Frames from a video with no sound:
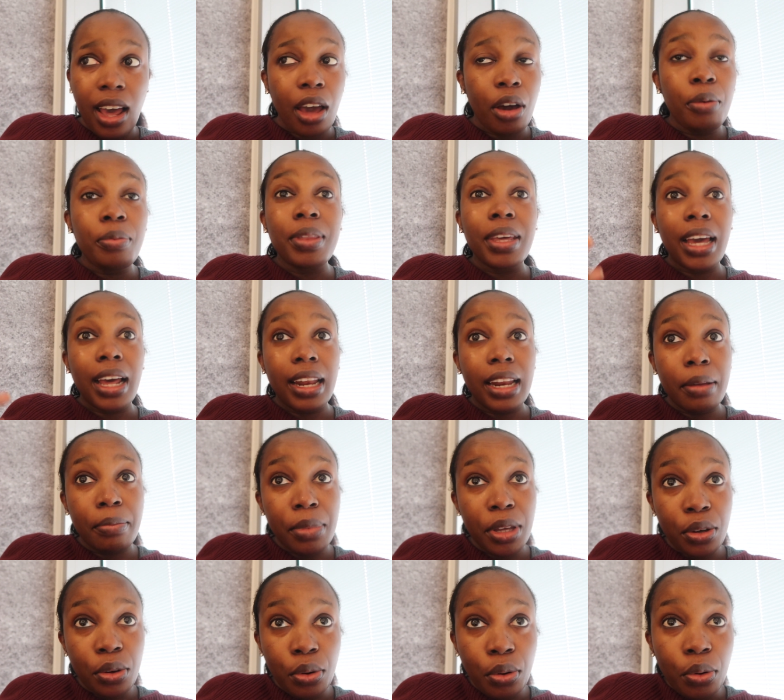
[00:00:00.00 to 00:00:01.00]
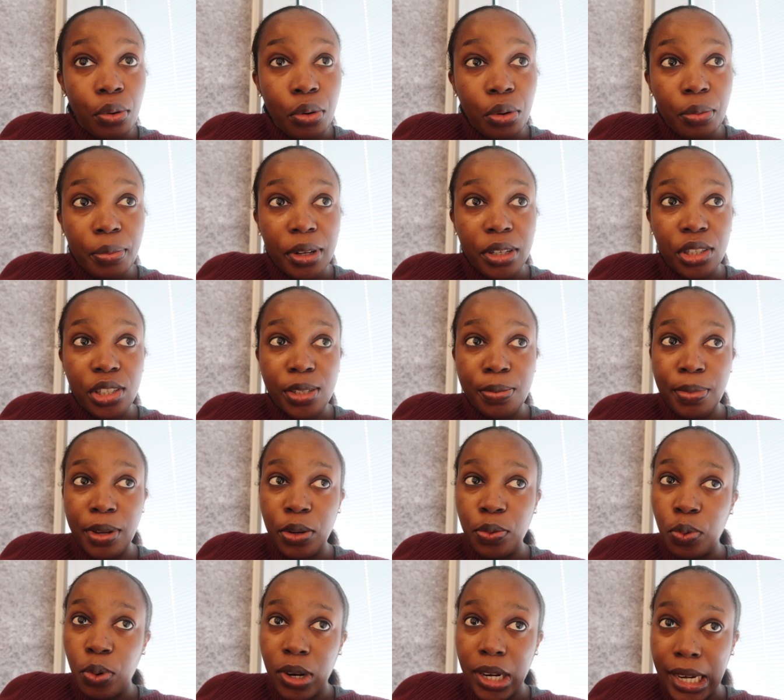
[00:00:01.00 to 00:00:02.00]
I hope they can let me go home and just
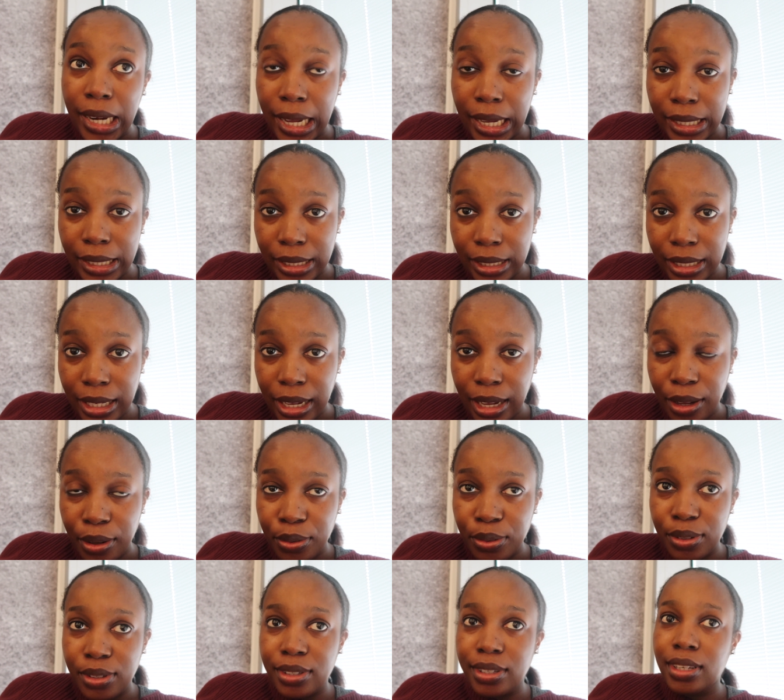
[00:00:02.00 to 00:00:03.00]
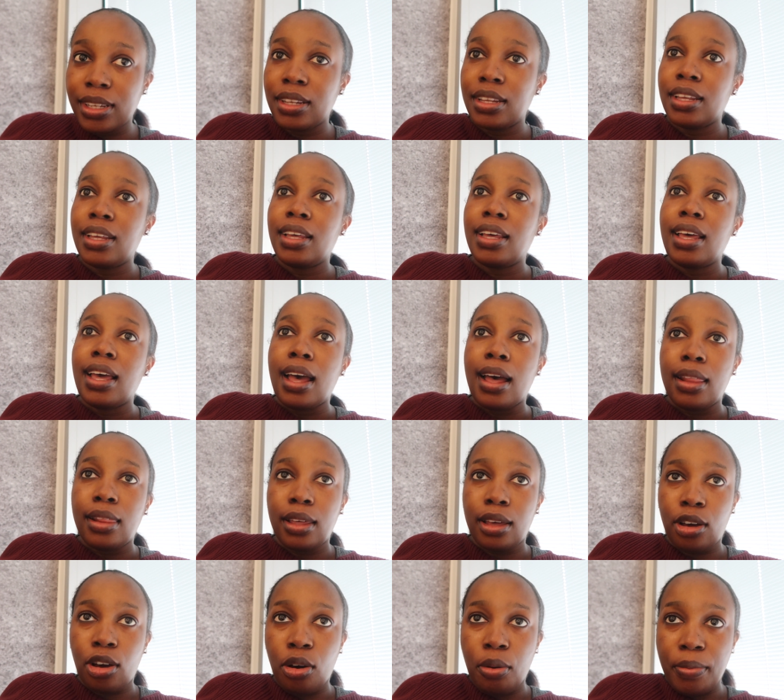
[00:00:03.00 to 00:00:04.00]
spend one night in the house and
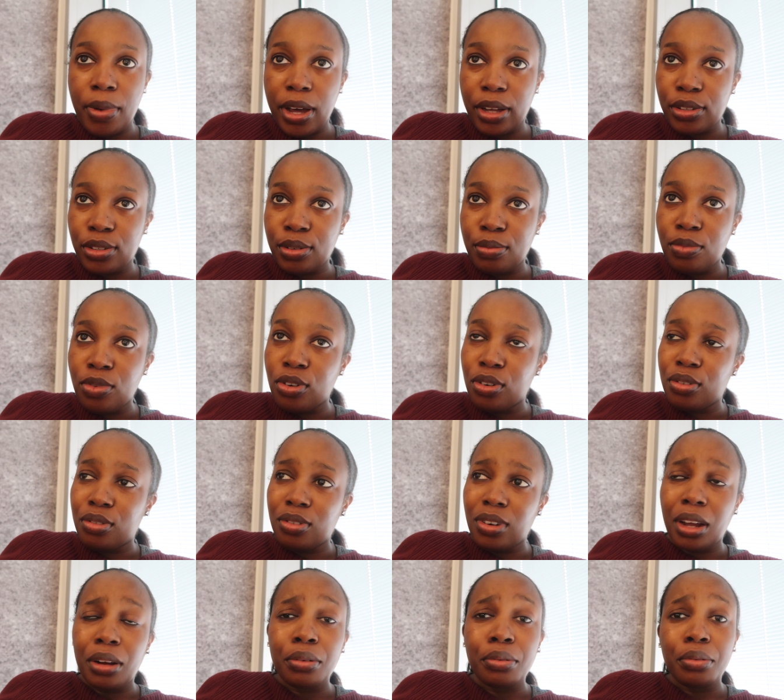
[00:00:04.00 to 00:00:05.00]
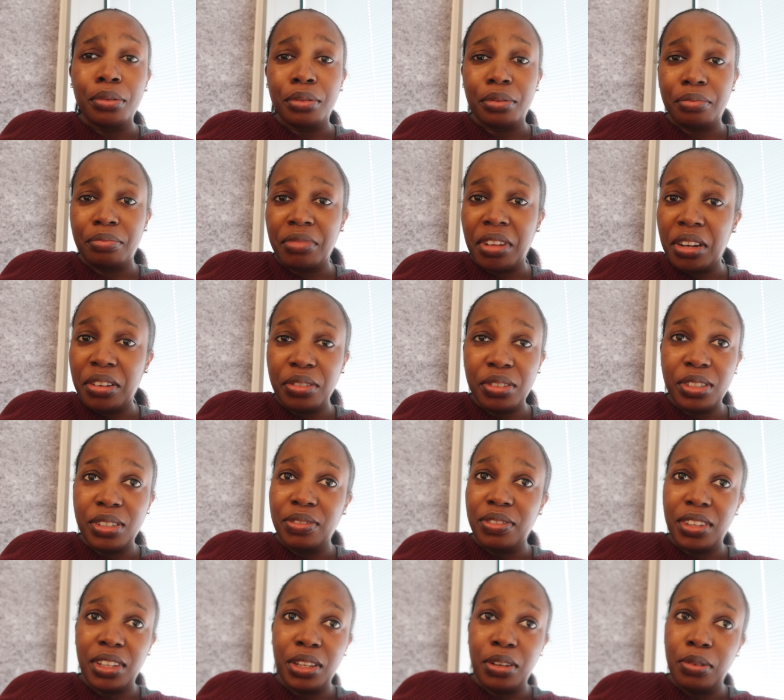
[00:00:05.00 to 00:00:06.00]
then come back tomorrow. I don't know. I don't
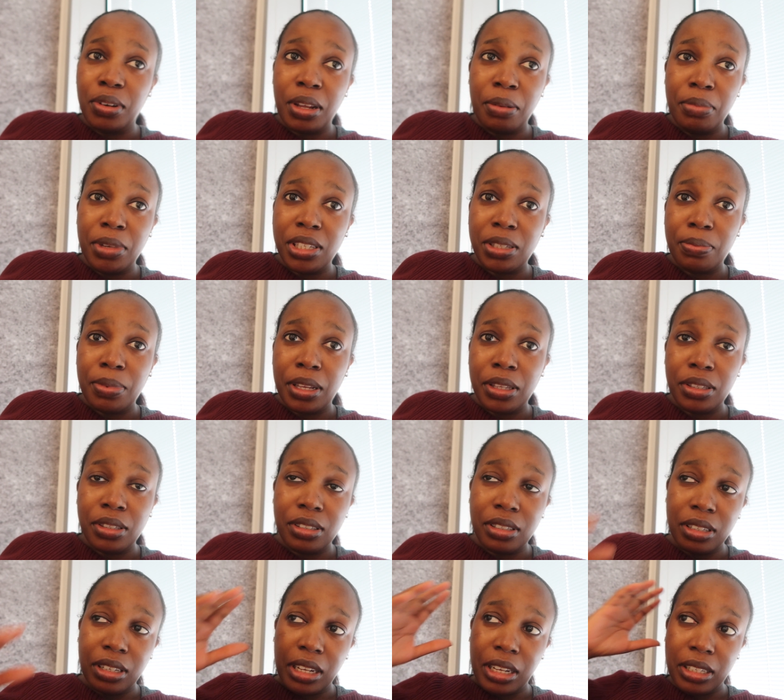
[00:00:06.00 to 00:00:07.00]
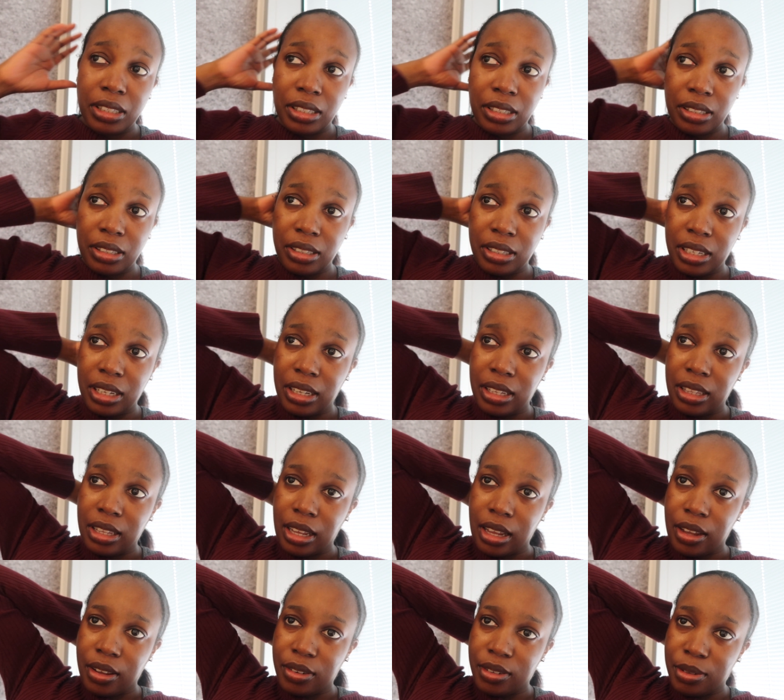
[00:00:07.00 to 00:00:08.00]
even think they'll let me spend the night today in the
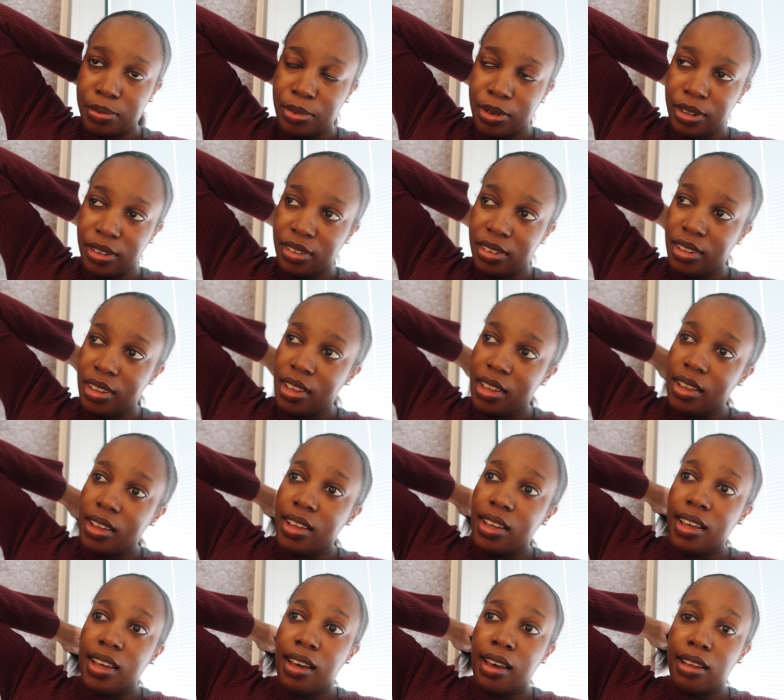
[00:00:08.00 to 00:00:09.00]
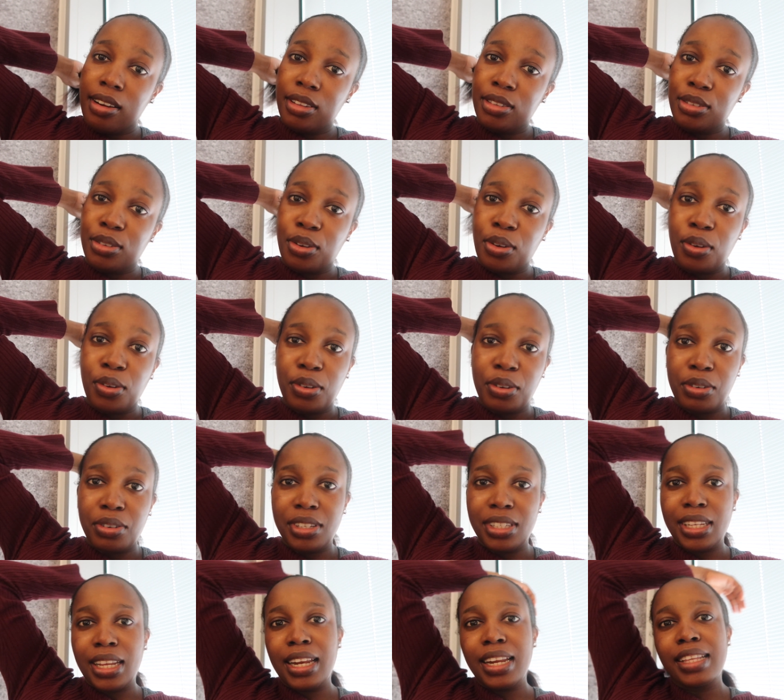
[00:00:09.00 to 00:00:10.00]
house, but I need to call
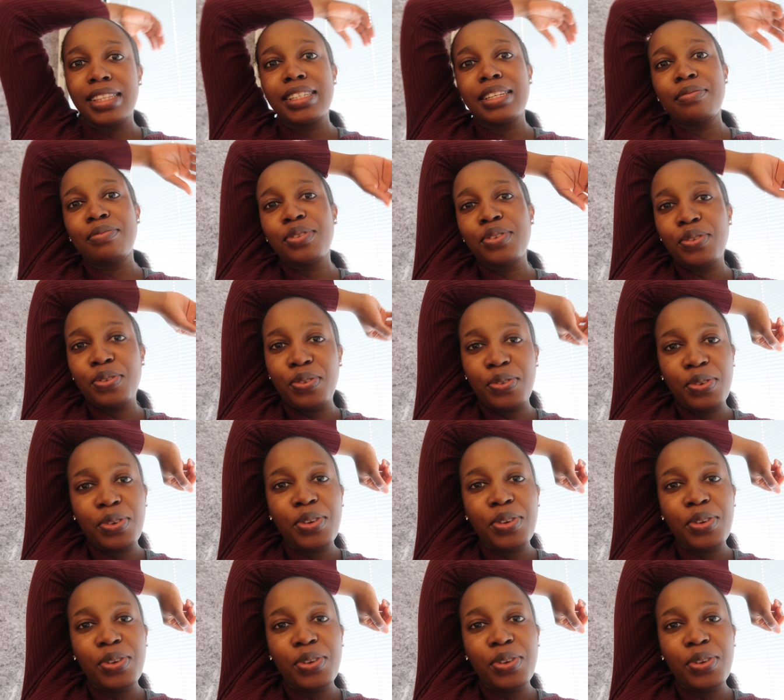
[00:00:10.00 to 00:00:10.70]
Chris and let him know